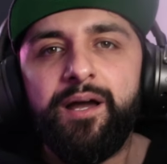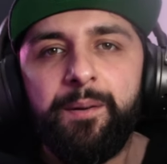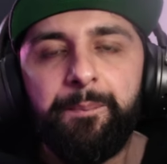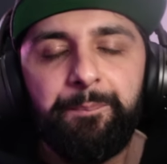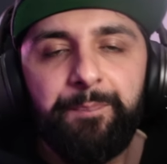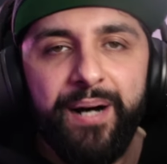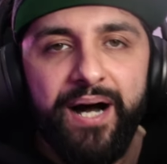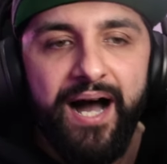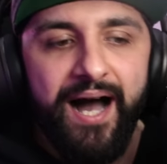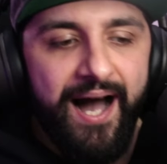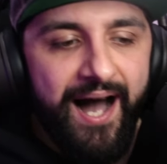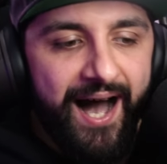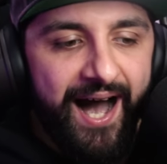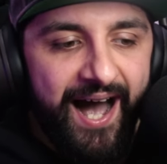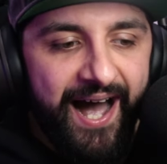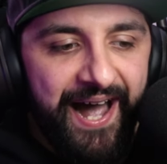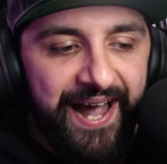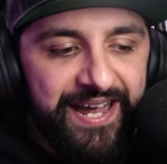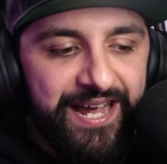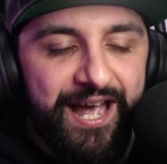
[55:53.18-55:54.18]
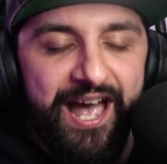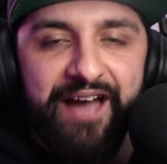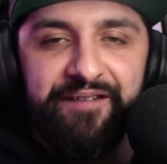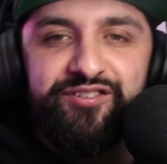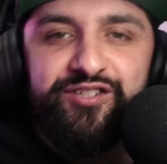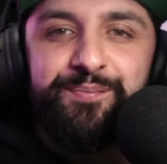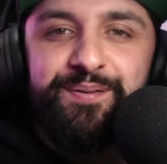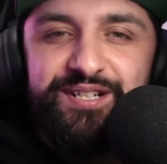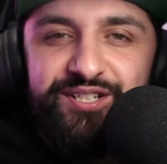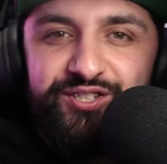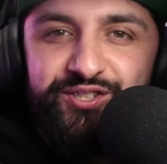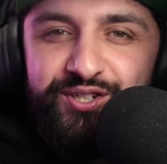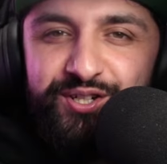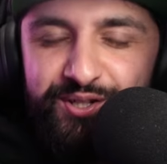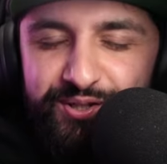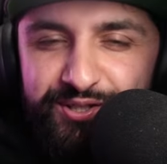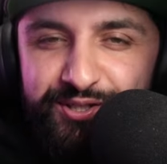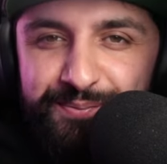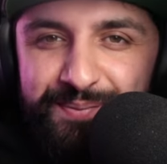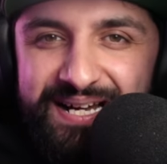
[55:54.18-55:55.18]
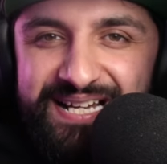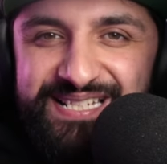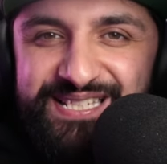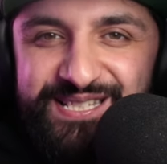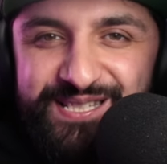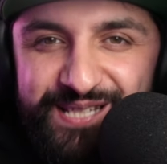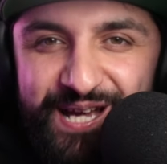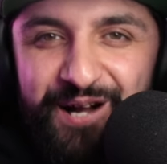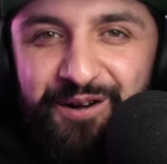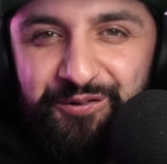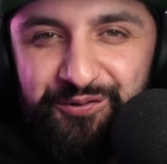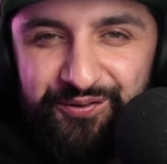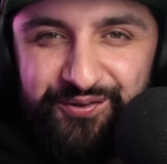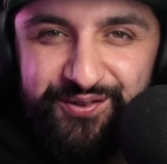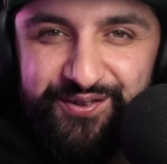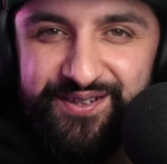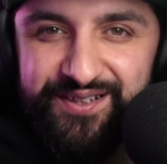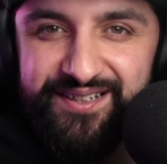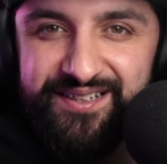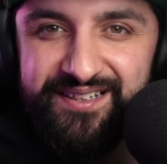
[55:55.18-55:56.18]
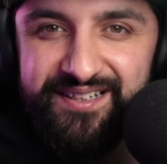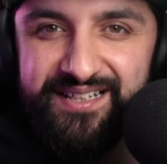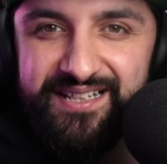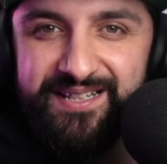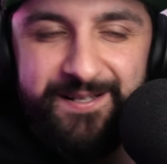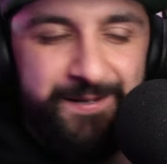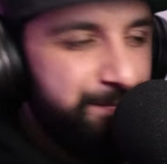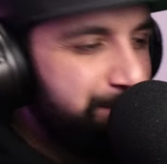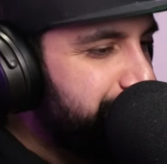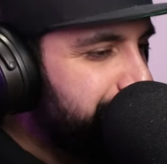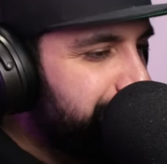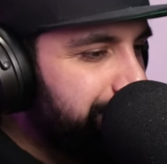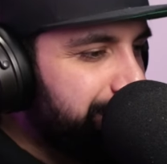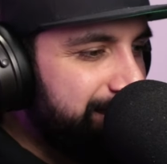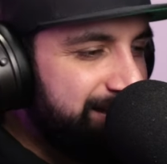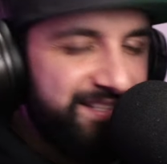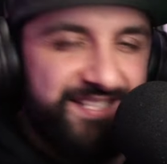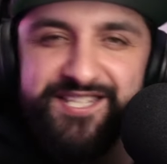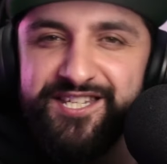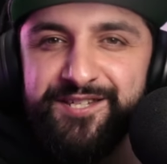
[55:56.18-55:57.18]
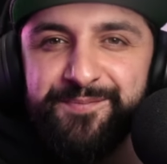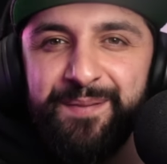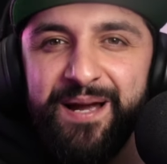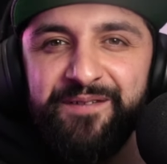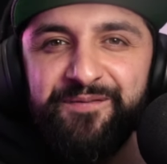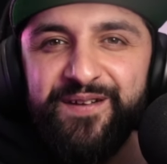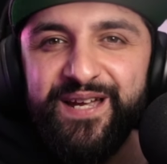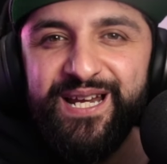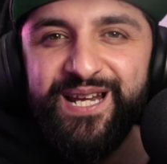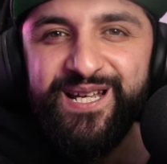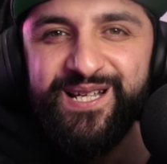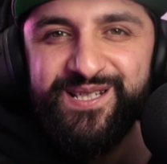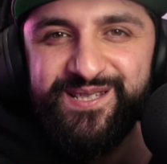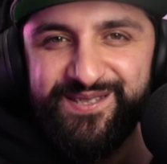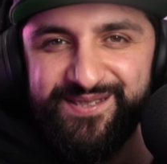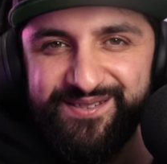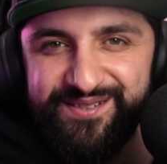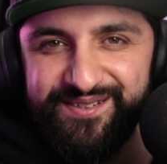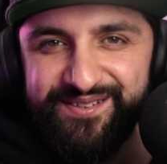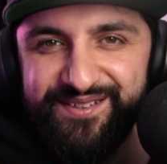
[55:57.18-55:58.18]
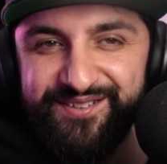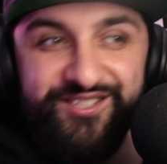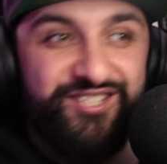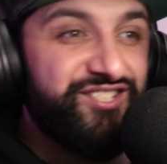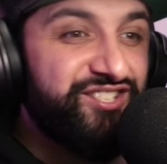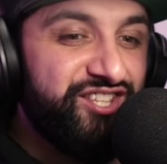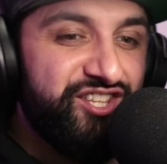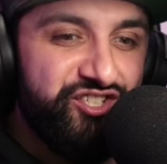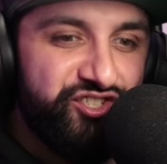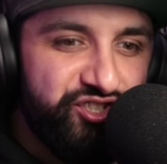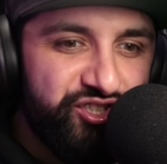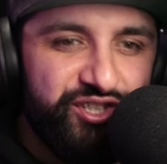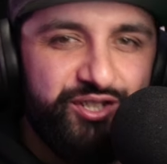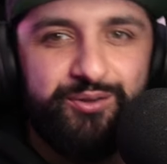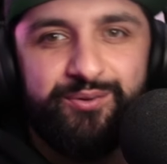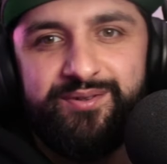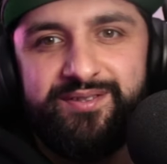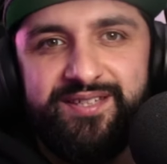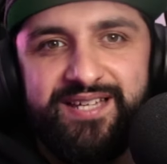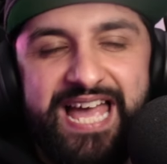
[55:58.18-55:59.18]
But I have to be true to myself. This is my feelings. This is the truth.